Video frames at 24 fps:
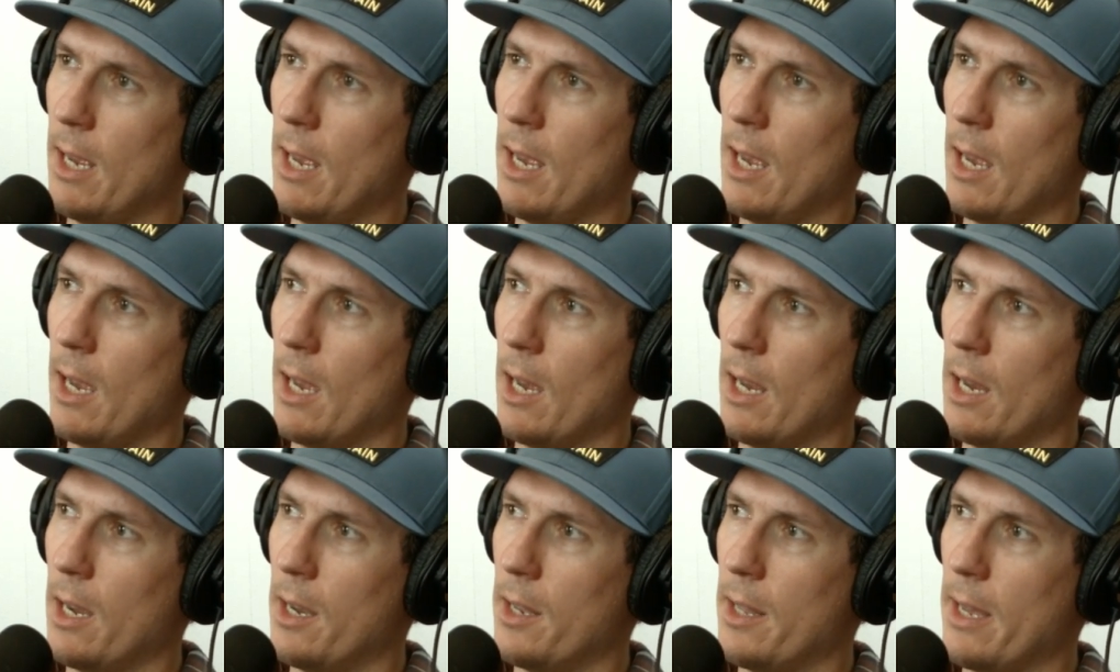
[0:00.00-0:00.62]

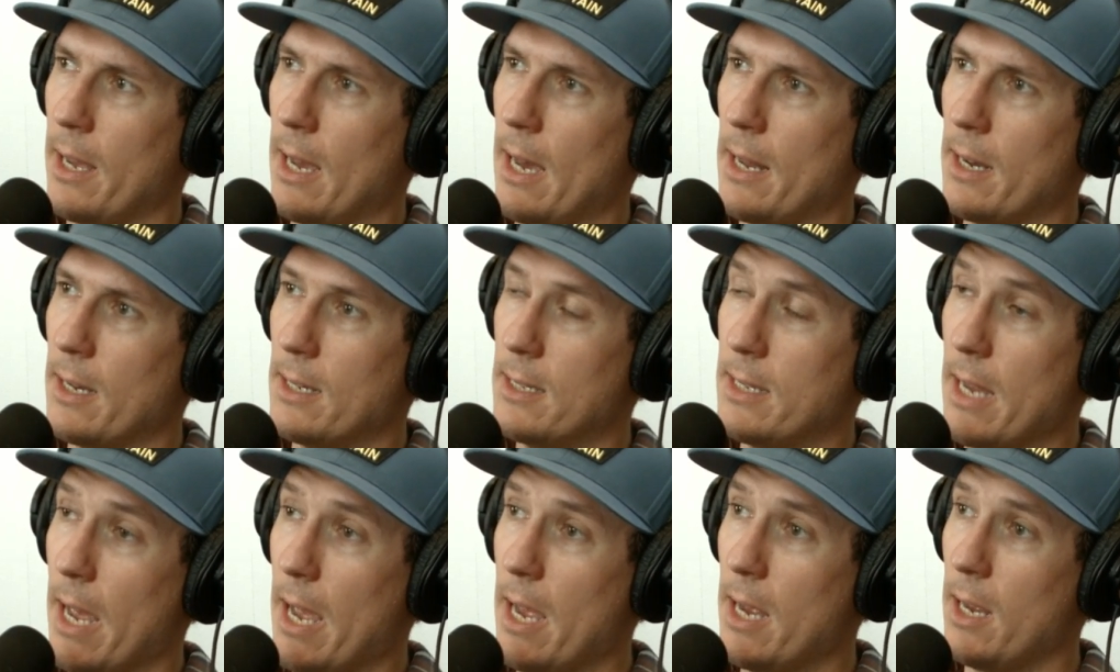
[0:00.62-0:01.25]
and they had a
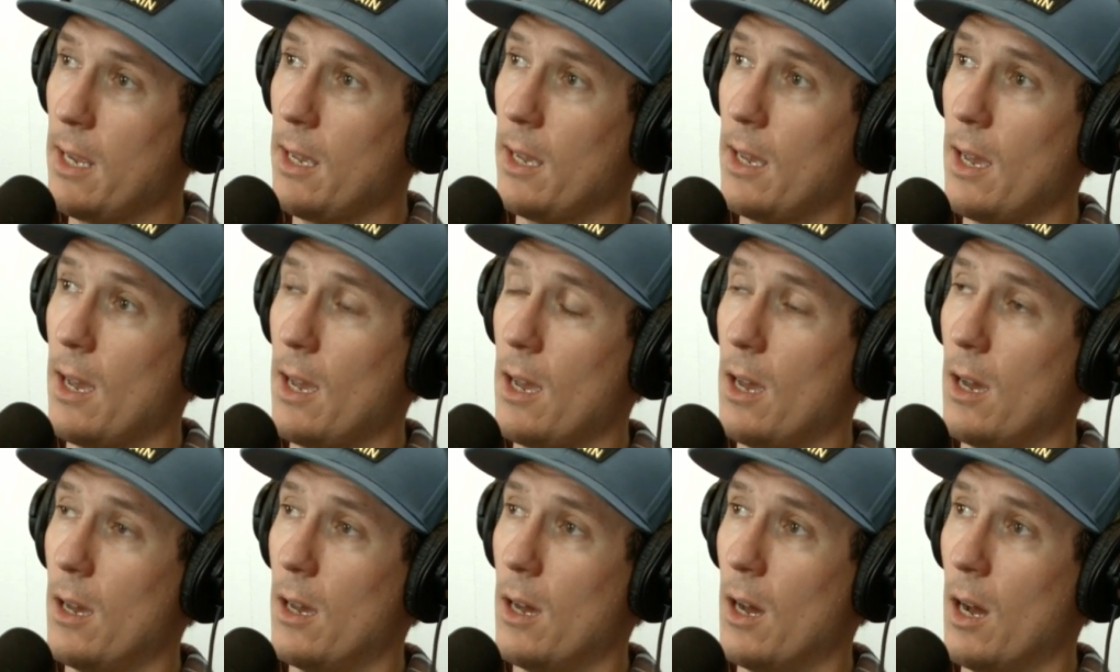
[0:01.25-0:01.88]
Dank
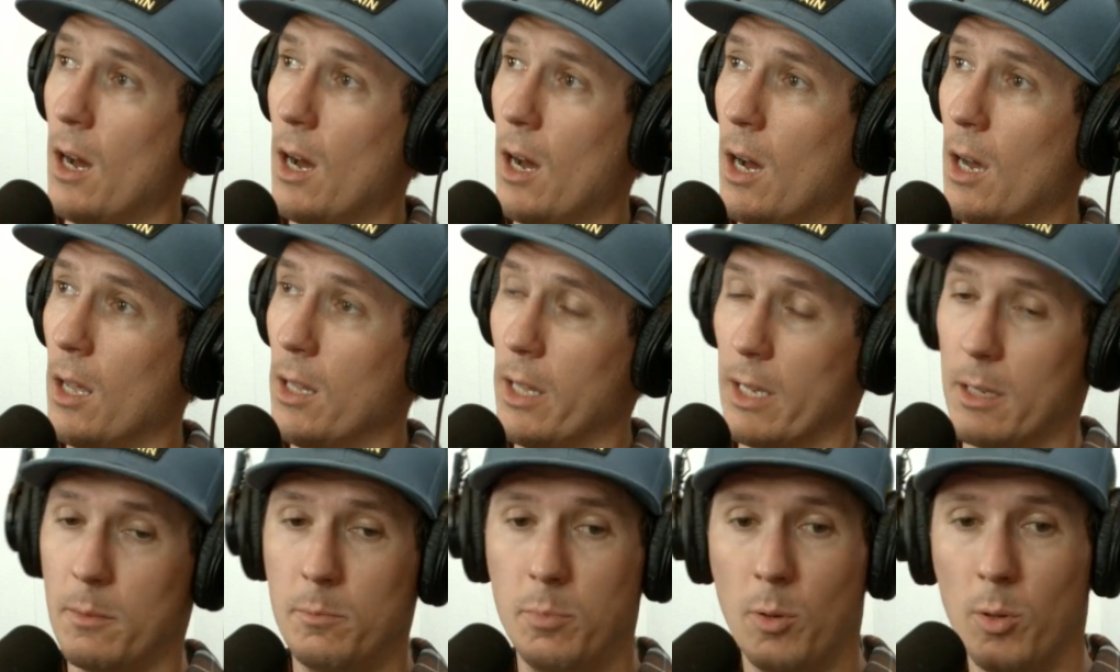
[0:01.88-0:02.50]

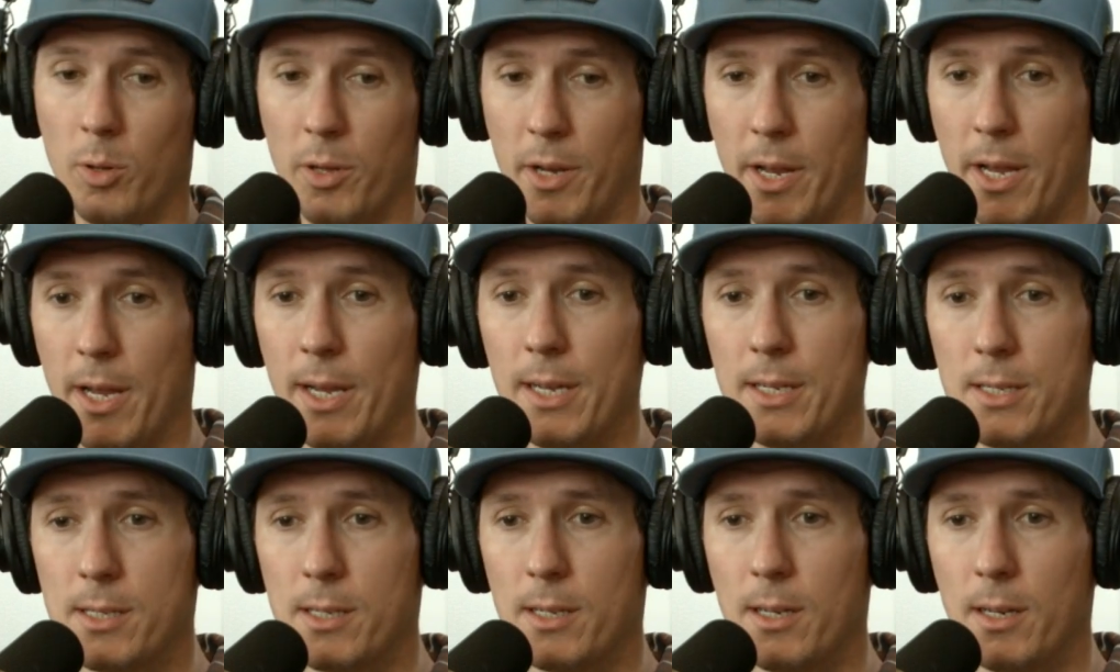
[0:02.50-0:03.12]
like
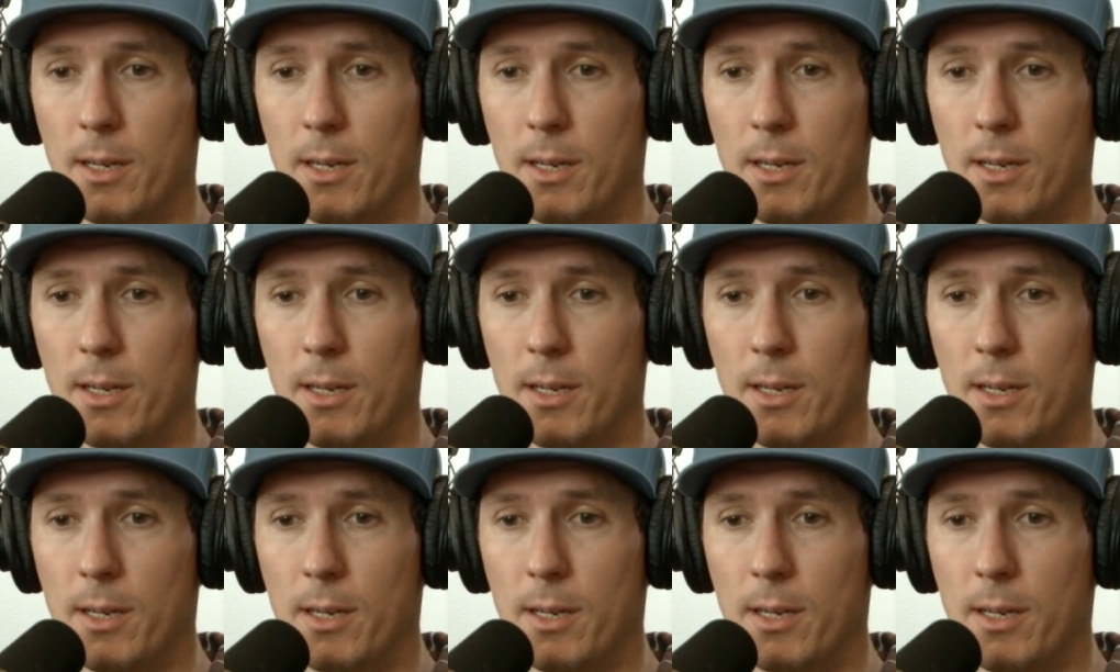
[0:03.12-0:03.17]
bolognese